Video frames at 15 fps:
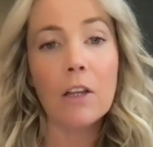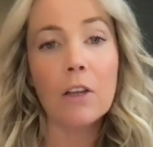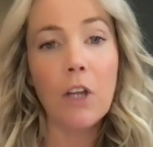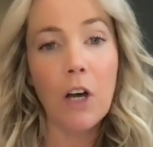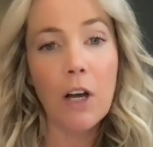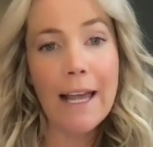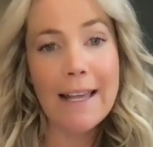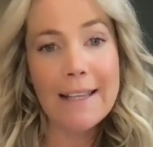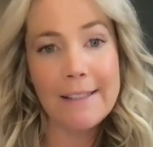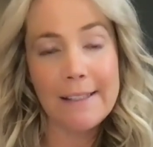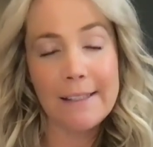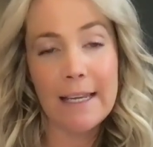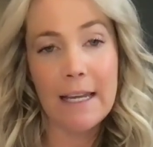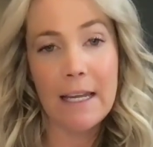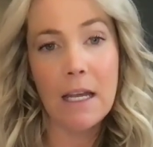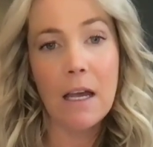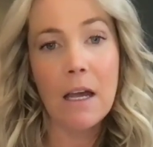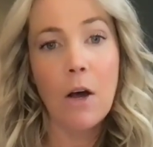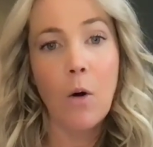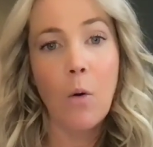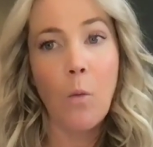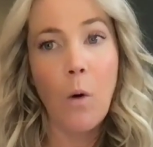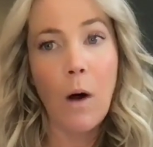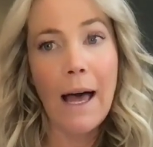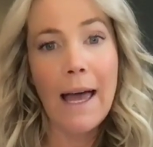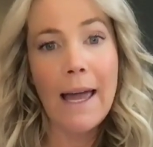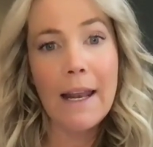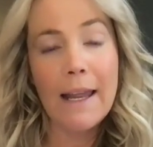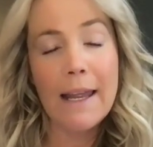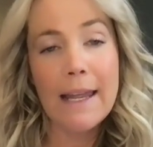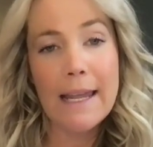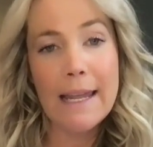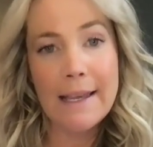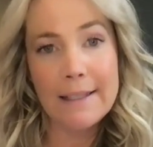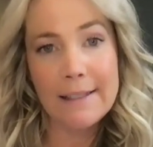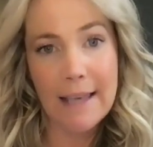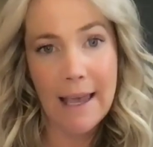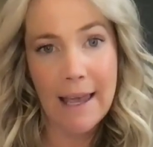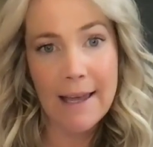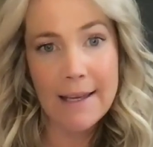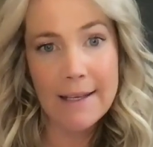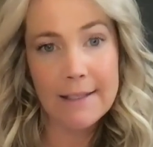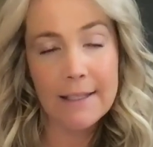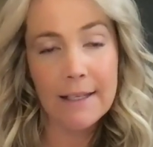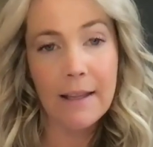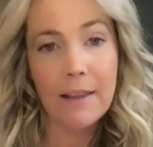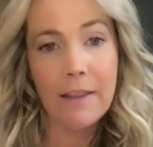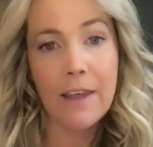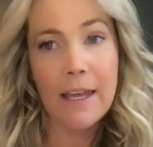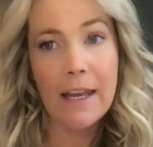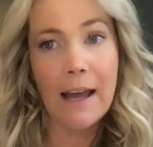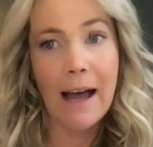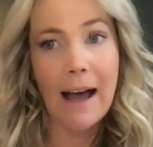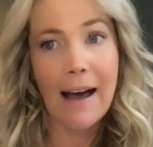look and see what is it that